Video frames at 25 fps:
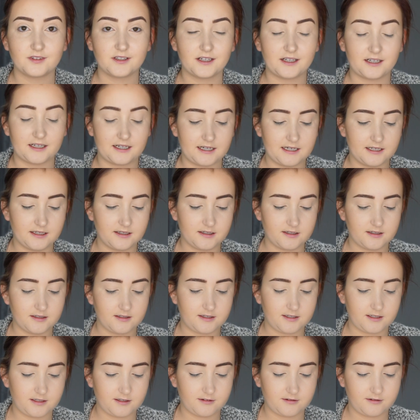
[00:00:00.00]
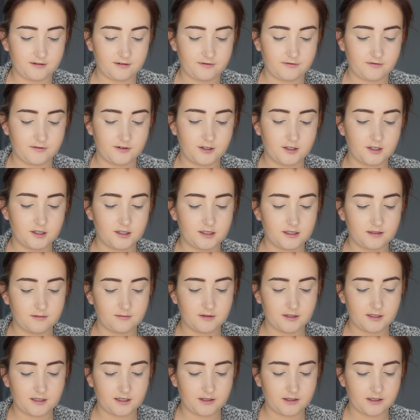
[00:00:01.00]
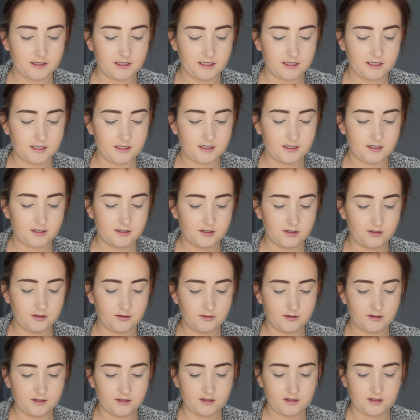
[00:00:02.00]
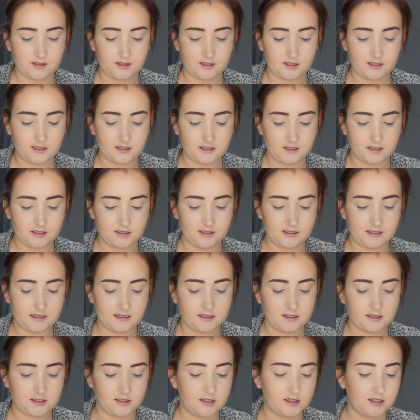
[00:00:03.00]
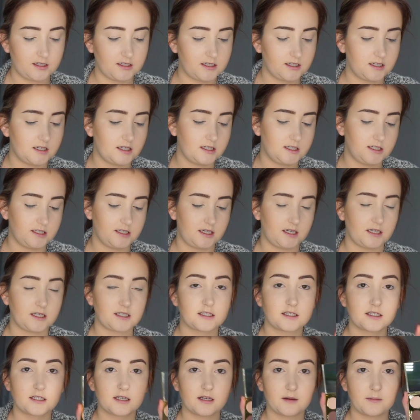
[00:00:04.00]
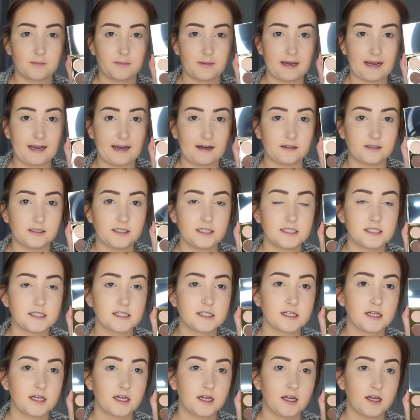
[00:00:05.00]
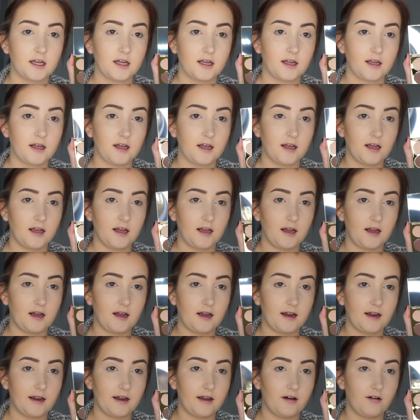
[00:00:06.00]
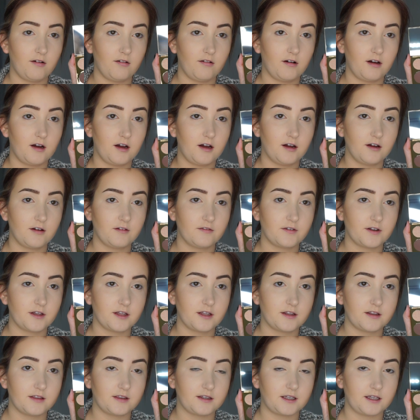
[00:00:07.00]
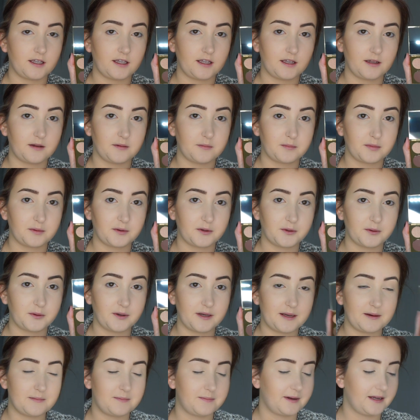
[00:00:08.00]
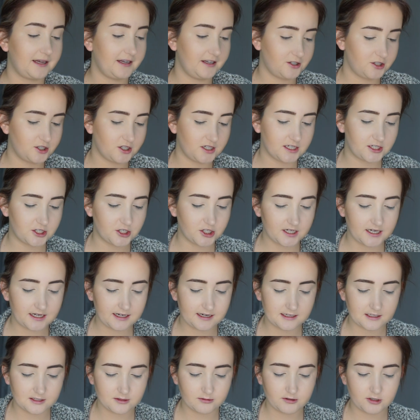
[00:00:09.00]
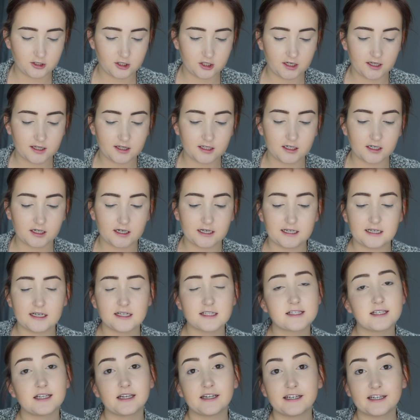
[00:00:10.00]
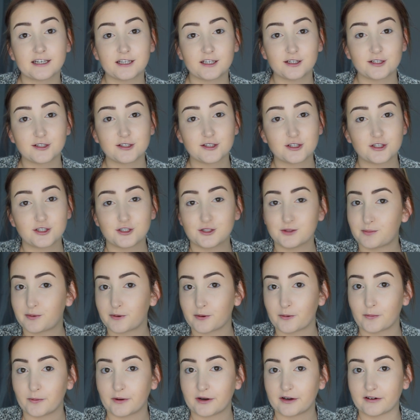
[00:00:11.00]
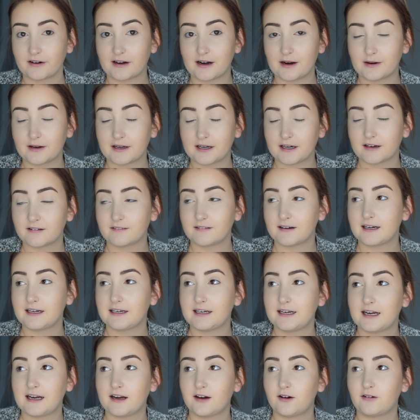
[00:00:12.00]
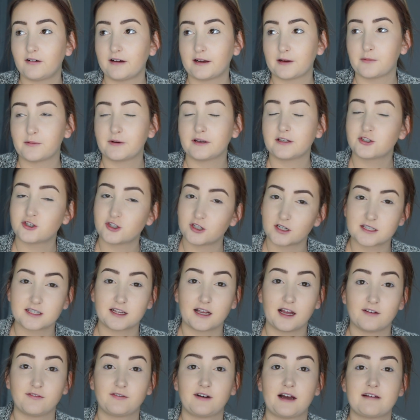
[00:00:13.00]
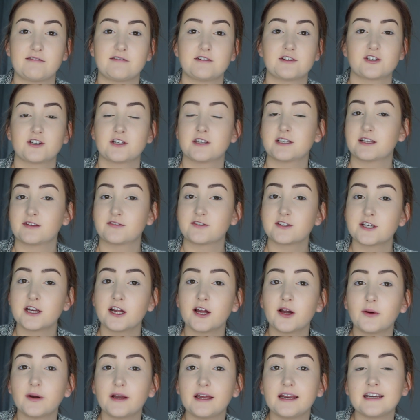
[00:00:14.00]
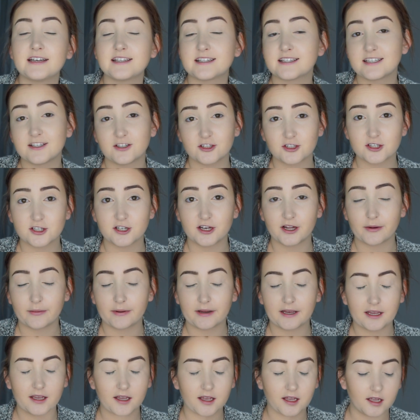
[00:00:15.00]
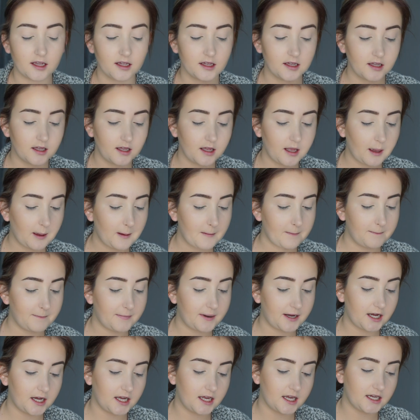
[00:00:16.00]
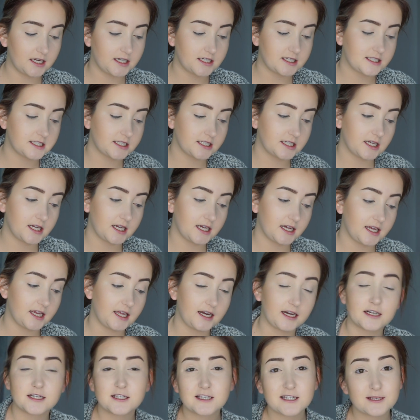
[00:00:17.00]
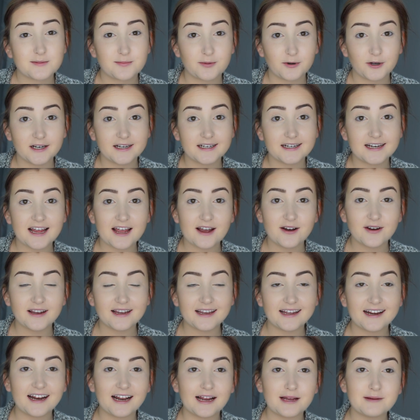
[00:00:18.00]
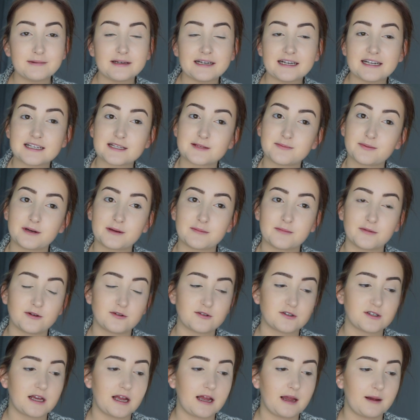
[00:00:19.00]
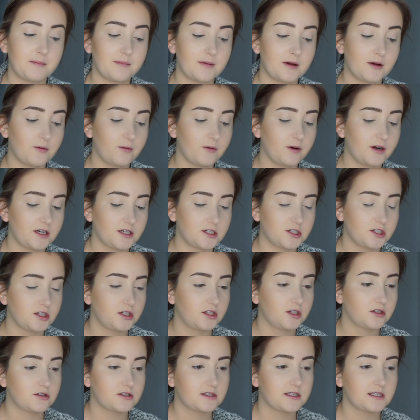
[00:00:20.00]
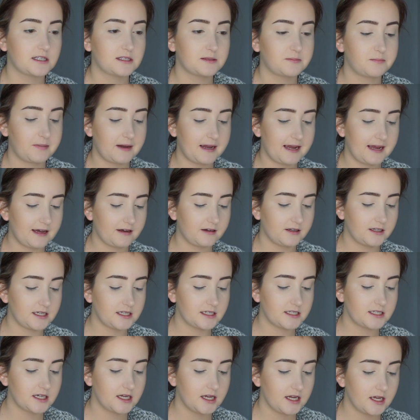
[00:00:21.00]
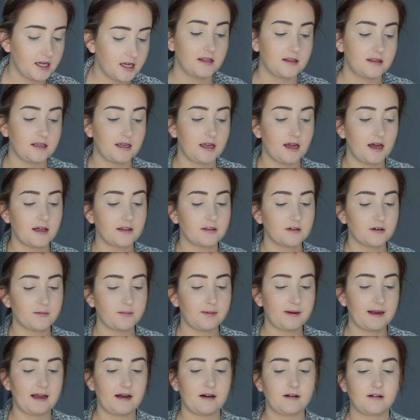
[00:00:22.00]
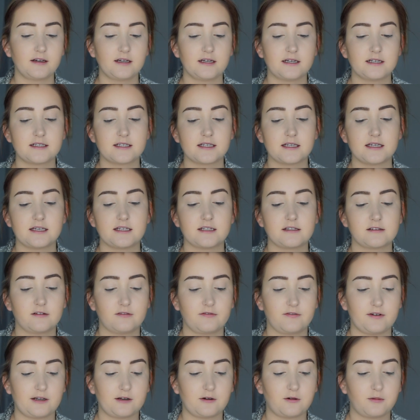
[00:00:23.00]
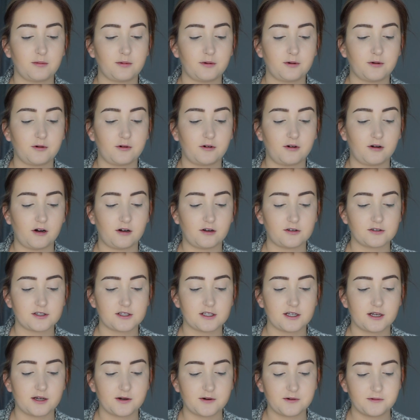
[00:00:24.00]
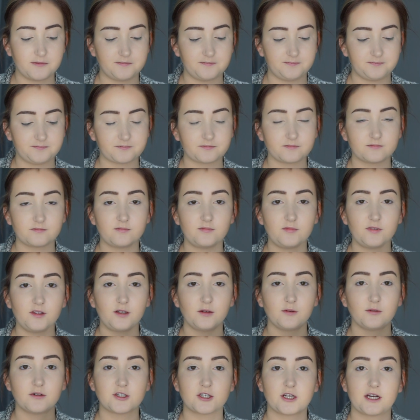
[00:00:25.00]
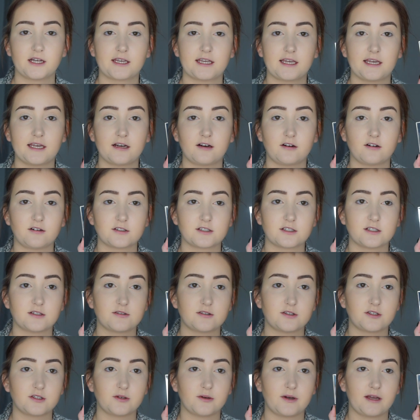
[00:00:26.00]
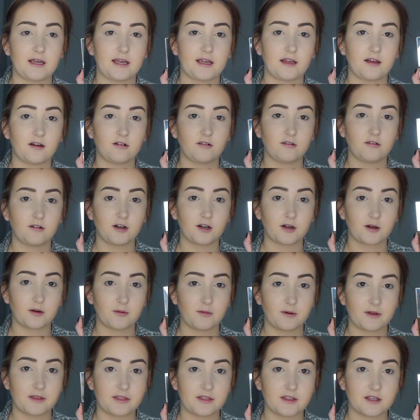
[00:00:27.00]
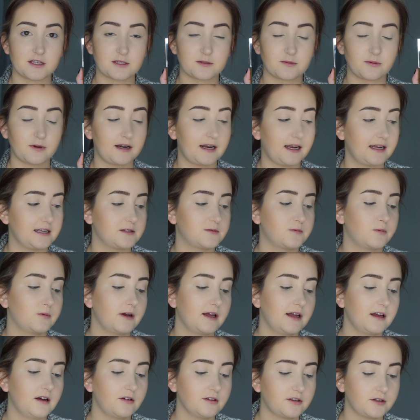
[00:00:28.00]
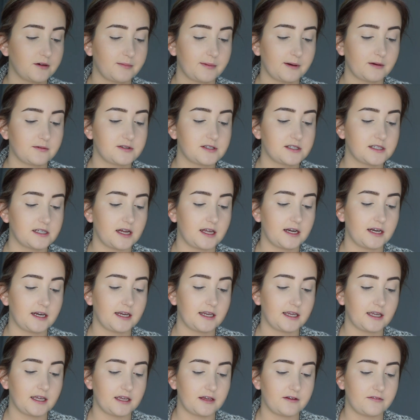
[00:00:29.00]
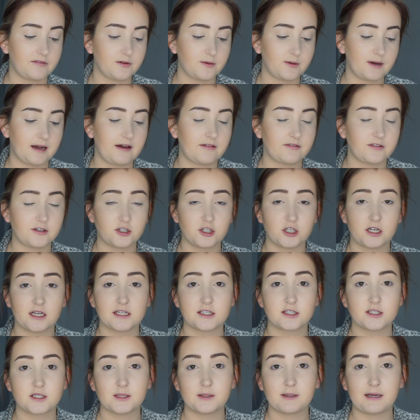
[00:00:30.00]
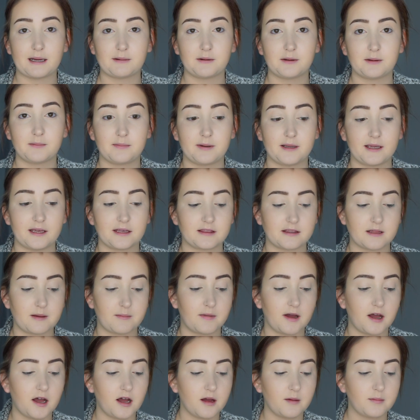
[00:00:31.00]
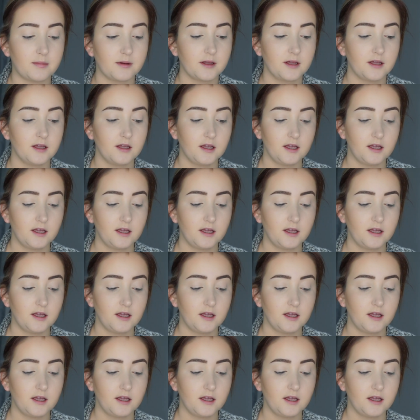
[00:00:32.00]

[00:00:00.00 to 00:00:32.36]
Alright, so first I'm going to go into this Desert Dusk palette. I love the blue and peachy shade next to each other. It is like super winter out here right now. Like we just got 5 inches of snow and it's still snowing, but it is spring now and I'm in a spring mood, so I'm wanting to use this palette. The other palette is available also, which I can also do a look with this one as well. They're both stunning. If you have the chance to, I would pick them up.